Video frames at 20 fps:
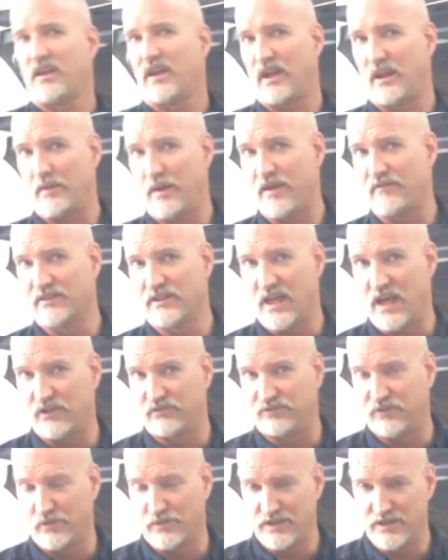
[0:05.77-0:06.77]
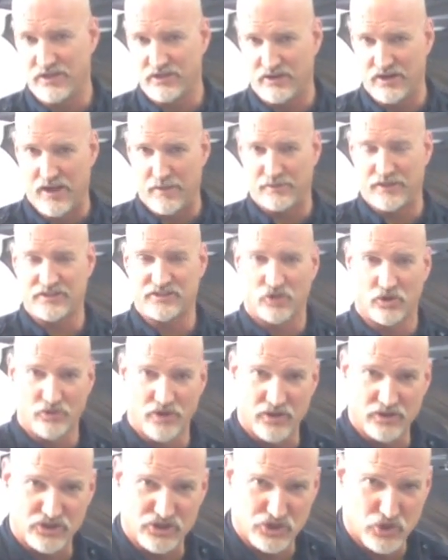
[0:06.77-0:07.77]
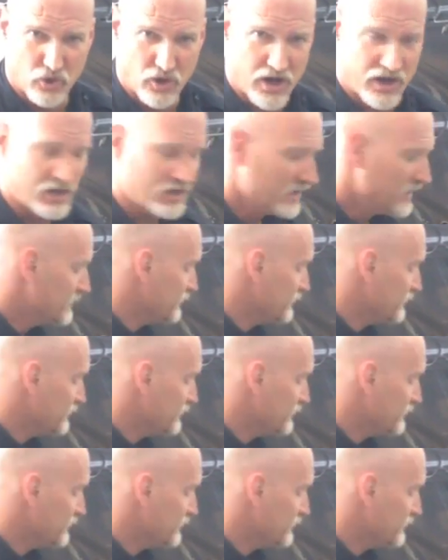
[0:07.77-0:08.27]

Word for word: and I have a lot of fun with the internet, but that's a whole other story.